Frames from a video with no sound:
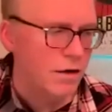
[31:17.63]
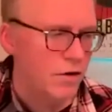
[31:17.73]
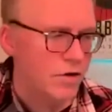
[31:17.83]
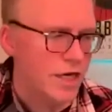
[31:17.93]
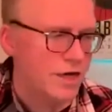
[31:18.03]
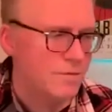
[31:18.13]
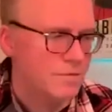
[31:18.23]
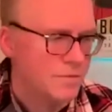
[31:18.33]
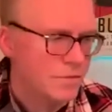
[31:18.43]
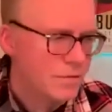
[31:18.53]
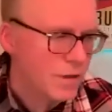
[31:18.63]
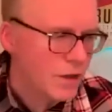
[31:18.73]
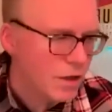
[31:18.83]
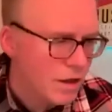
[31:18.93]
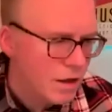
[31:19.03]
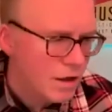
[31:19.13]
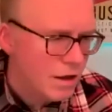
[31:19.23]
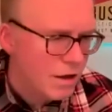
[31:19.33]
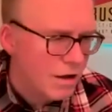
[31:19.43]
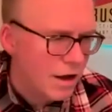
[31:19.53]
Okay.
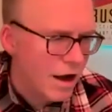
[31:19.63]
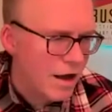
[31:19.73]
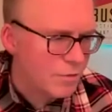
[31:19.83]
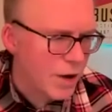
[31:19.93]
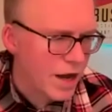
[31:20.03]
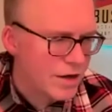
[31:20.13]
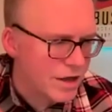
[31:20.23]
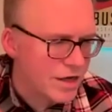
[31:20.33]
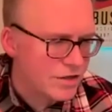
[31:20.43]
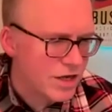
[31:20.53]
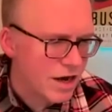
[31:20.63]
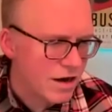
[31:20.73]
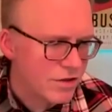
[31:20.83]
Pancakes, yeah,